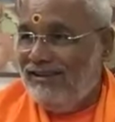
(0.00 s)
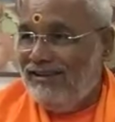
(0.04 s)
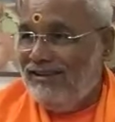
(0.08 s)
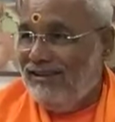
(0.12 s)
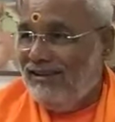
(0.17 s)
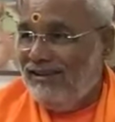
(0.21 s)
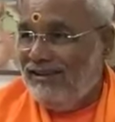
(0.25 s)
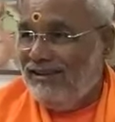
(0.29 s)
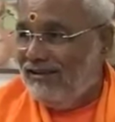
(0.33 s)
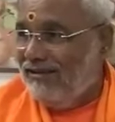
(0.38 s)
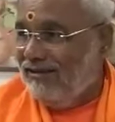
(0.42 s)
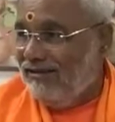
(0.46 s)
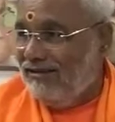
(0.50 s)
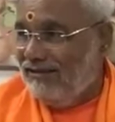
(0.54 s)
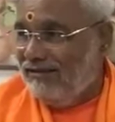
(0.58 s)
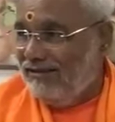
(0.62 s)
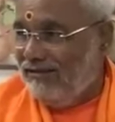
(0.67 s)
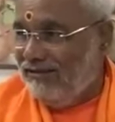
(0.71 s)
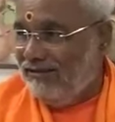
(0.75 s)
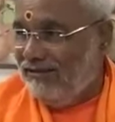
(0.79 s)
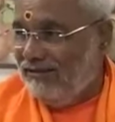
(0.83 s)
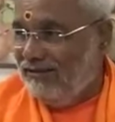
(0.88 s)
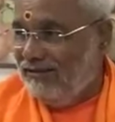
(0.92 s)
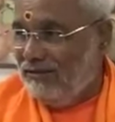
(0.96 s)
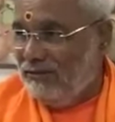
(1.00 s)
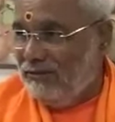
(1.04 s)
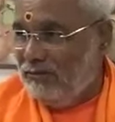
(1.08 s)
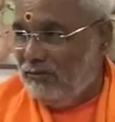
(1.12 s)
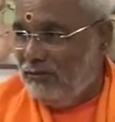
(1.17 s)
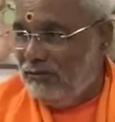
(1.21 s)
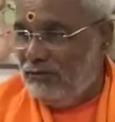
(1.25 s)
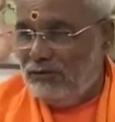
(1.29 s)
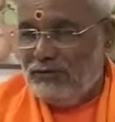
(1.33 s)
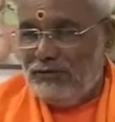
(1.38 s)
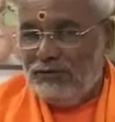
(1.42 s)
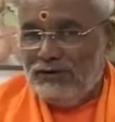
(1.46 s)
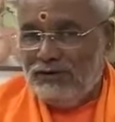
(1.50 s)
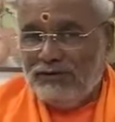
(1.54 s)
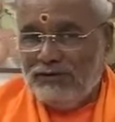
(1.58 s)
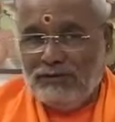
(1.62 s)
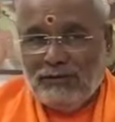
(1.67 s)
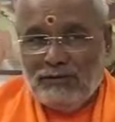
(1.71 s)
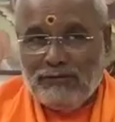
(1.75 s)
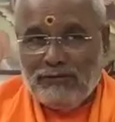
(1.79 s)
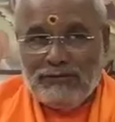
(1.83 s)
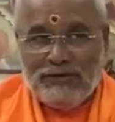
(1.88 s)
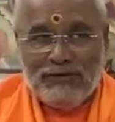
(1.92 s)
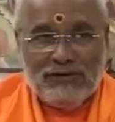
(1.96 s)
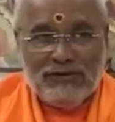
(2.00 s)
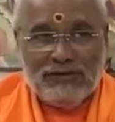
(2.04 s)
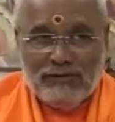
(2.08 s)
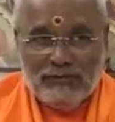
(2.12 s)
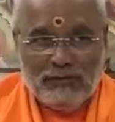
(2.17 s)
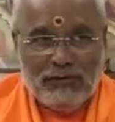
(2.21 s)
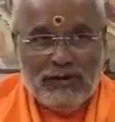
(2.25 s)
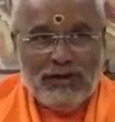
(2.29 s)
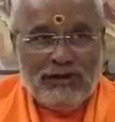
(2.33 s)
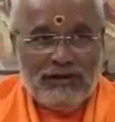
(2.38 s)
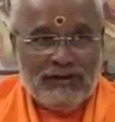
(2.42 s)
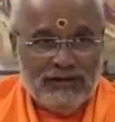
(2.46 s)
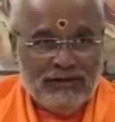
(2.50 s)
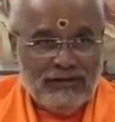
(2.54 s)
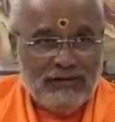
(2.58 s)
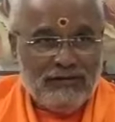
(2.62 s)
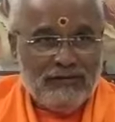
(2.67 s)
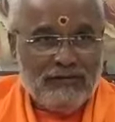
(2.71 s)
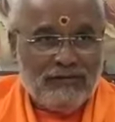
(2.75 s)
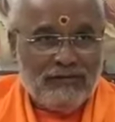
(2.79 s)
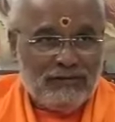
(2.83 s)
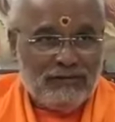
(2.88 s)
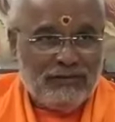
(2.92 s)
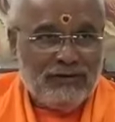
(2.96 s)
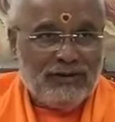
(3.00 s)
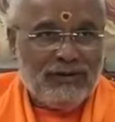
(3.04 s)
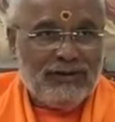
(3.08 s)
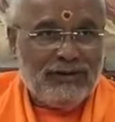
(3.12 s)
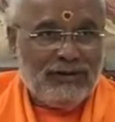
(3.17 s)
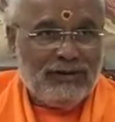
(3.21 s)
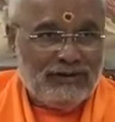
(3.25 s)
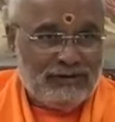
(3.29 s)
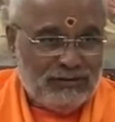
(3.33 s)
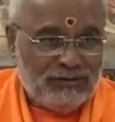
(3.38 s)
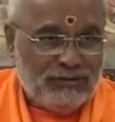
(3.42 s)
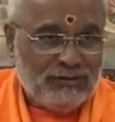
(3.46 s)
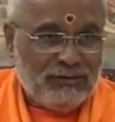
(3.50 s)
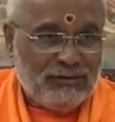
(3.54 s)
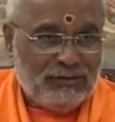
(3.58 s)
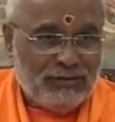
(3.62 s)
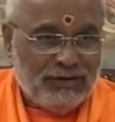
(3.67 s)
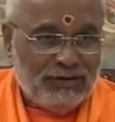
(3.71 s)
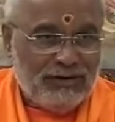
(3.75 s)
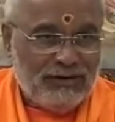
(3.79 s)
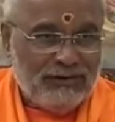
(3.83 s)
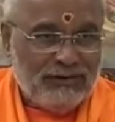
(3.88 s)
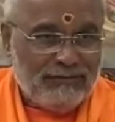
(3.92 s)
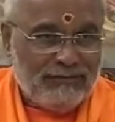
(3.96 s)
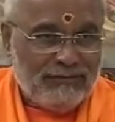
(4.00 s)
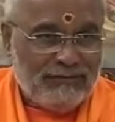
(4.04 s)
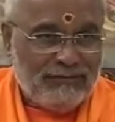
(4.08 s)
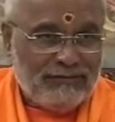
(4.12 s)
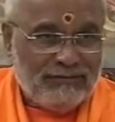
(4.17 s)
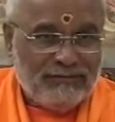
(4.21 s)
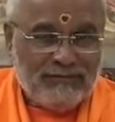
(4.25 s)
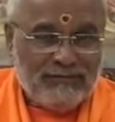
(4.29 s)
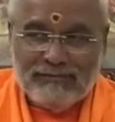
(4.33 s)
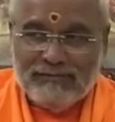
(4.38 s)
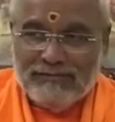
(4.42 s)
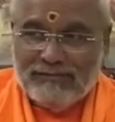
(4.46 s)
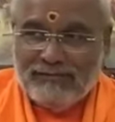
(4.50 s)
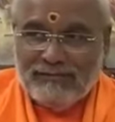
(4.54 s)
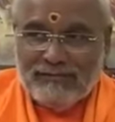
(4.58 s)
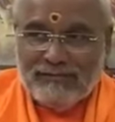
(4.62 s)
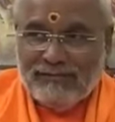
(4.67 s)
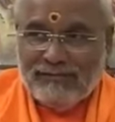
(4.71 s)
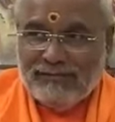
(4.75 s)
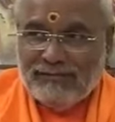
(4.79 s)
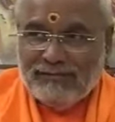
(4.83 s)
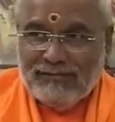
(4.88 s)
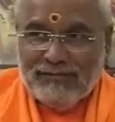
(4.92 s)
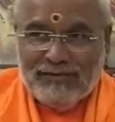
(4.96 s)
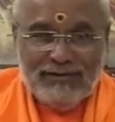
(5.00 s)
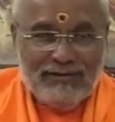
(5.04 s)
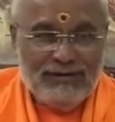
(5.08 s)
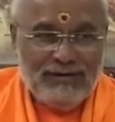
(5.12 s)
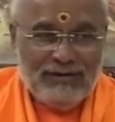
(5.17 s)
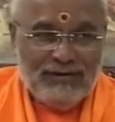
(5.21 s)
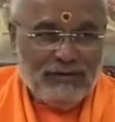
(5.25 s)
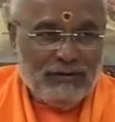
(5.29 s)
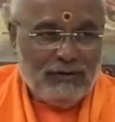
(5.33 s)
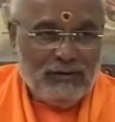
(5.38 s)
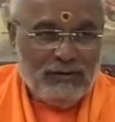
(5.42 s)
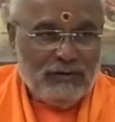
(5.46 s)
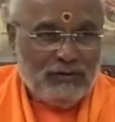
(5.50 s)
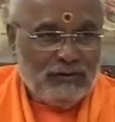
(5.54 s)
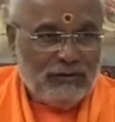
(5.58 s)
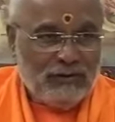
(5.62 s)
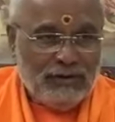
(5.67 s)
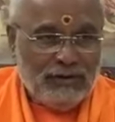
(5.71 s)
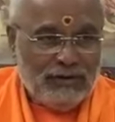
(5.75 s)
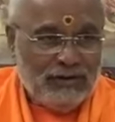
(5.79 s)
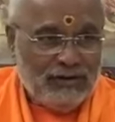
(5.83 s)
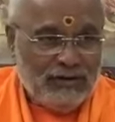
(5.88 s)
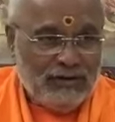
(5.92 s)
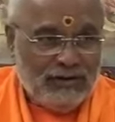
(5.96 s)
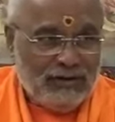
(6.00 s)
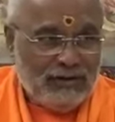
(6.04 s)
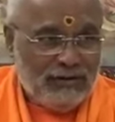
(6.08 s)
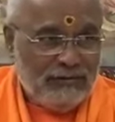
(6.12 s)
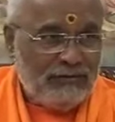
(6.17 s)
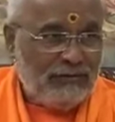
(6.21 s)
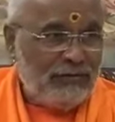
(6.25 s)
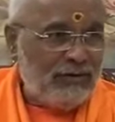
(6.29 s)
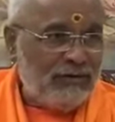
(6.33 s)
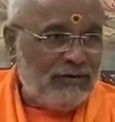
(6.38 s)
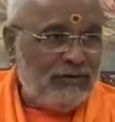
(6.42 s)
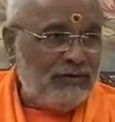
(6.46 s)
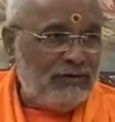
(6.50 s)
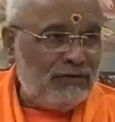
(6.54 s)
Like Swami Chinmayanji, if you see that story, altogether different